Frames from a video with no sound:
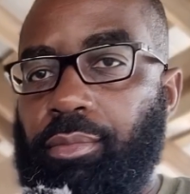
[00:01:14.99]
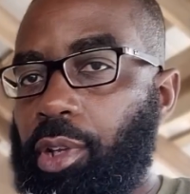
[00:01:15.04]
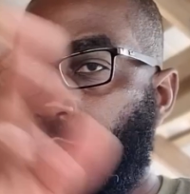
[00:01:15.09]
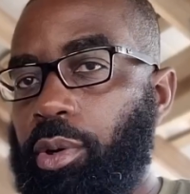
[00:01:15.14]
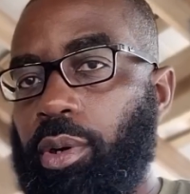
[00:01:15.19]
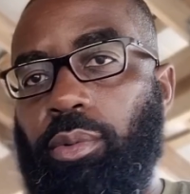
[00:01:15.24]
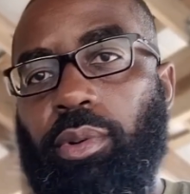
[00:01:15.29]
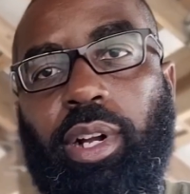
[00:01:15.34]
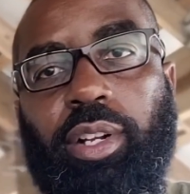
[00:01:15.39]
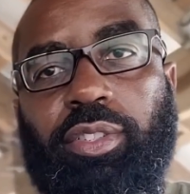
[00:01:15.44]

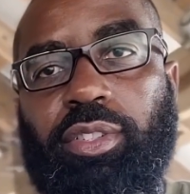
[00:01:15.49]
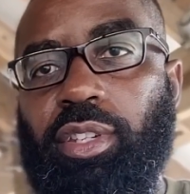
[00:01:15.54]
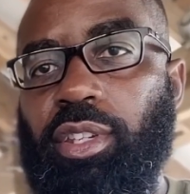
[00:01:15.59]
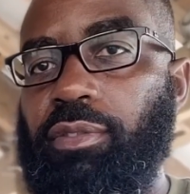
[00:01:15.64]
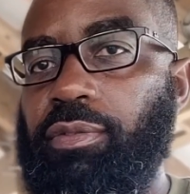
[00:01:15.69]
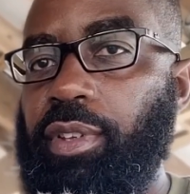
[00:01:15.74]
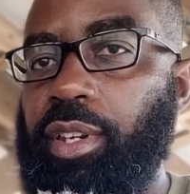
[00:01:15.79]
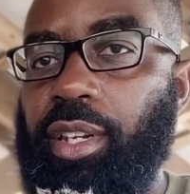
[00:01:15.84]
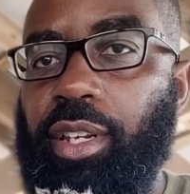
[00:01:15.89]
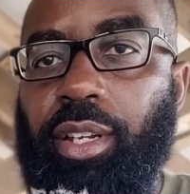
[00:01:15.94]
quit watching this
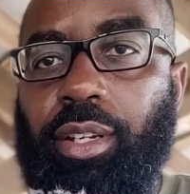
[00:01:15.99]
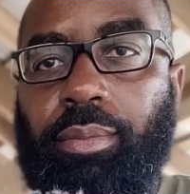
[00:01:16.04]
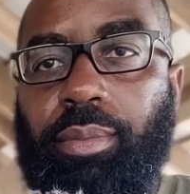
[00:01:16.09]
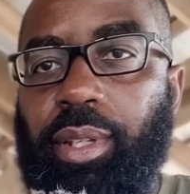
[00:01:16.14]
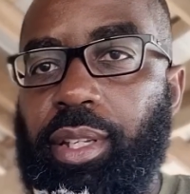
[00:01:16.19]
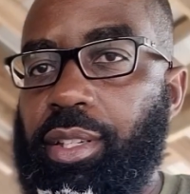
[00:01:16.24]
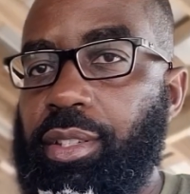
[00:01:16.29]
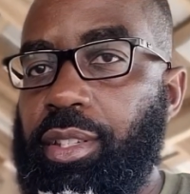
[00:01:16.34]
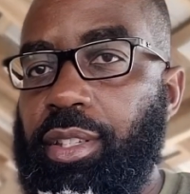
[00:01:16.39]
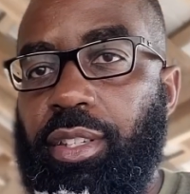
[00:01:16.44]
video
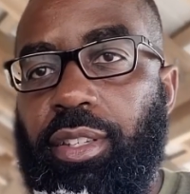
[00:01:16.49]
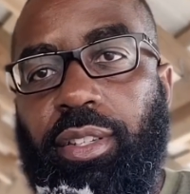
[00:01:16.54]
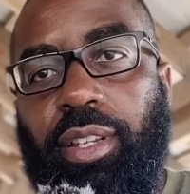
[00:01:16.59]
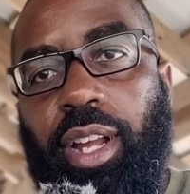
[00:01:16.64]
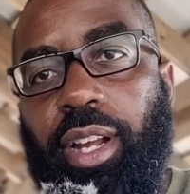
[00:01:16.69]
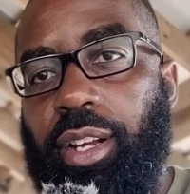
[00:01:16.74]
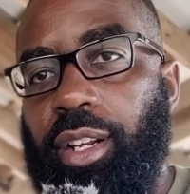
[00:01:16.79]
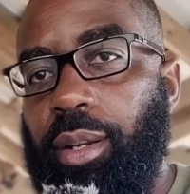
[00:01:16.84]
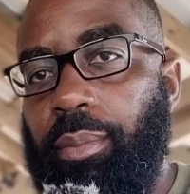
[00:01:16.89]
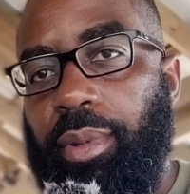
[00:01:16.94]
because this is
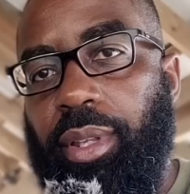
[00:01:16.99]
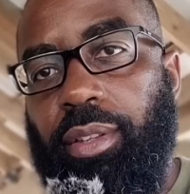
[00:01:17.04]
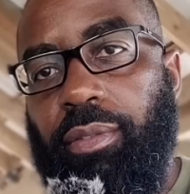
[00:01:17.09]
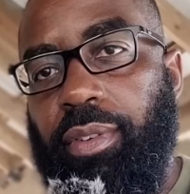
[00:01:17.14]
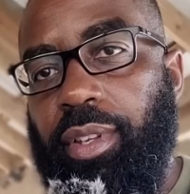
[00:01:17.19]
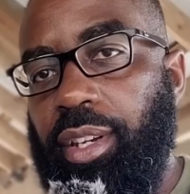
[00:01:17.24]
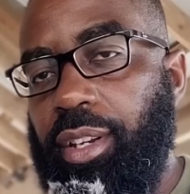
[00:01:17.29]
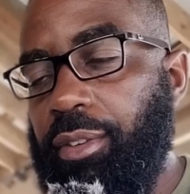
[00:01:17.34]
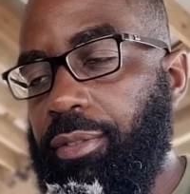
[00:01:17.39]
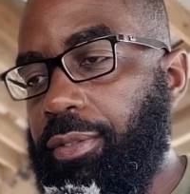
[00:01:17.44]
not going to be the
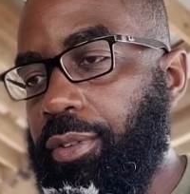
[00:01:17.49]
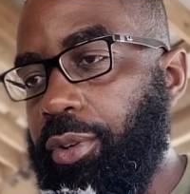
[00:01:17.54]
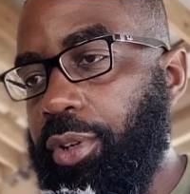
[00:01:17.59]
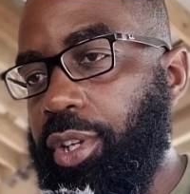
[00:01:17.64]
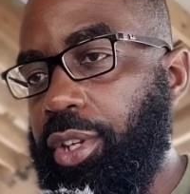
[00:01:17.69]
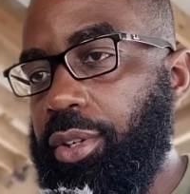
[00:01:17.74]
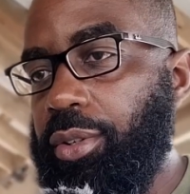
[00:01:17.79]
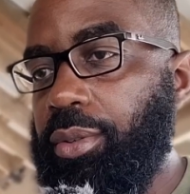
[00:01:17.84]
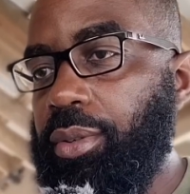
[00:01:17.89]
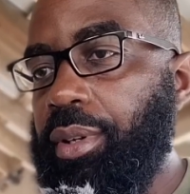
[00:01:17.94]
video for
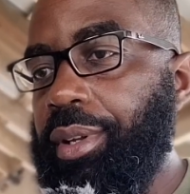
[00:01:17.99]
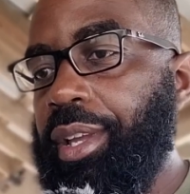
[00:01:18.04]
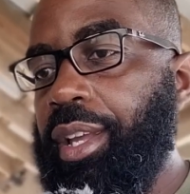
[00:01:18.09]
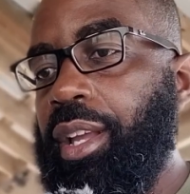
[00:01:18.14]
you.